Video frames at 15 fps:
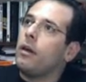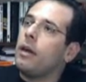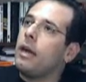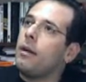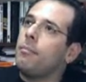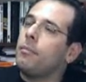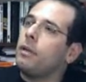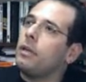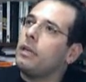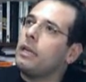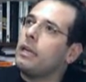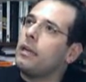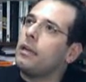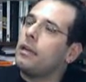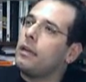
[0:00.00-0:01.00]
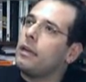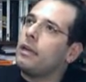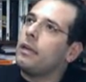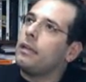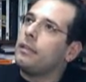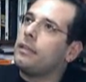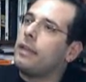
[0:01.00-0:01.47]

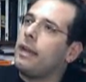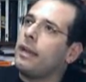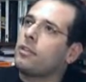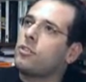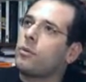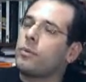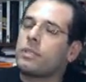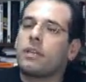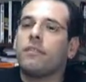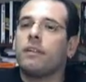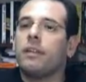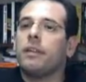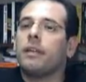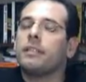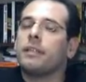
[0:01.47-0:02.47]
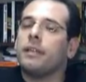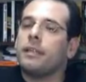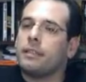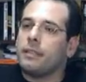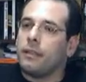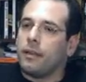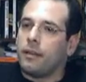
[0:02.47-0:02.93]
The lecture was given in
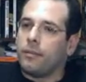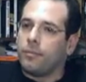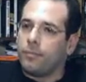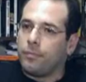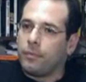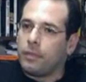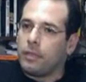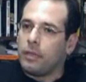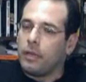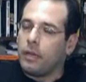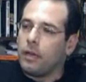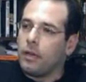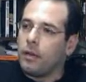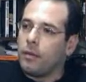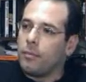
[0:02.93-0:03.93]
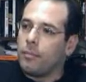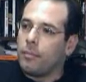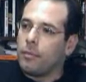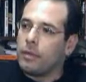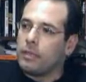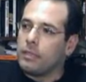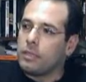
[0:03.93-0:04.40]

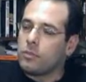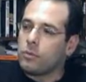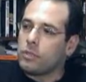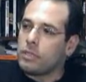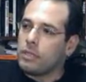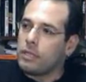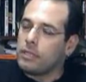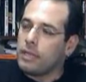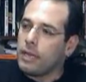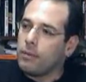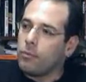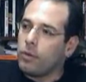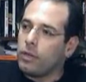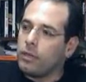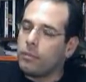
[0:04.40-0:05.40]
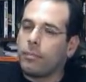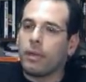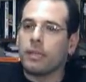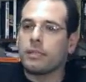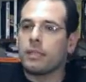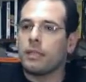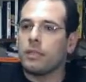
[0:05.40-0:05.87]
1989. This was the time when the
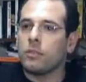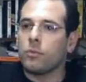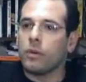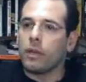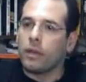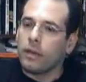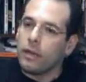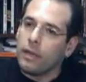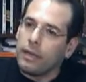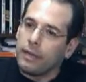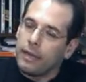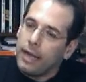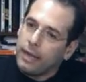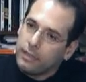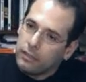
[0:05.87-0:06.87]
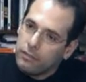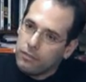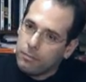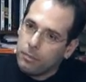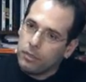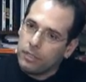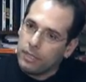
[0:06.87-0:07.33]
Palestinians were in active,
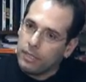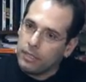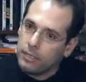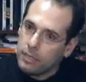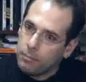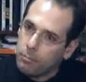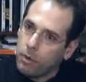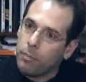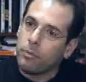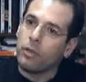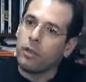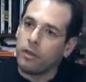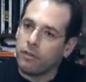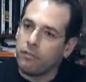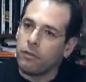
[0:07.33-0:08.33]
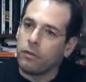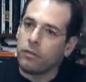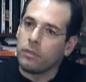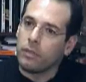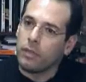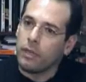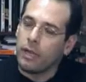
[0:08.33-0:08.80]
spontaneous and popular revolt
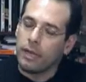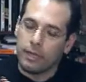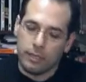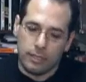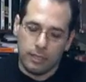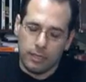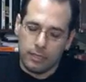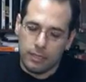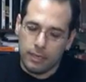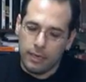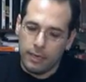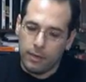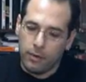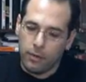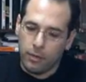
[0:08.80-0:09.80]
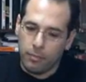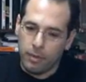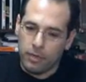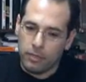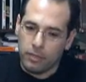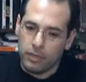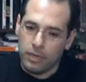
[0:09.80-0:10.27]
against the Israeli
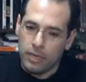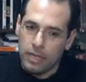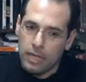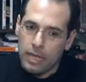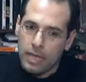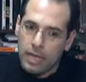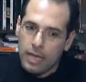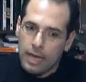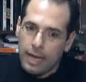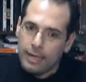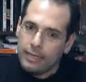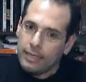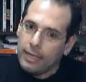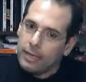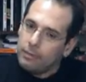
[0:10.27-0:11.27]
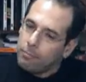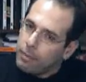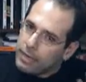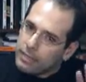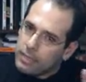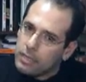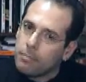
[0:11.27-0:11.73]
occupation. And it
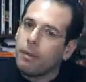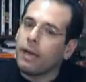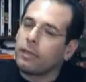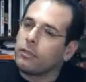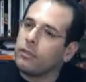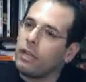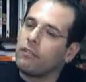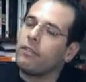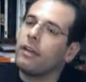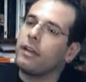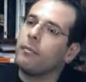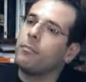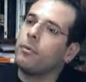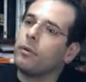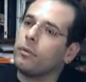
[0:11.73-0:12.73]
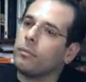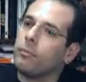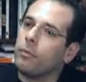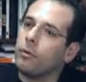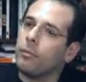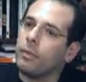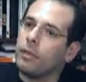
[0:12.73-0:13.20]
brings us back to that very
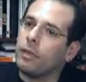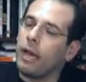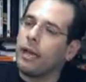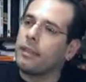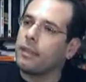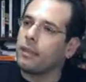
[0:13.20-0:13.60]
important moment, I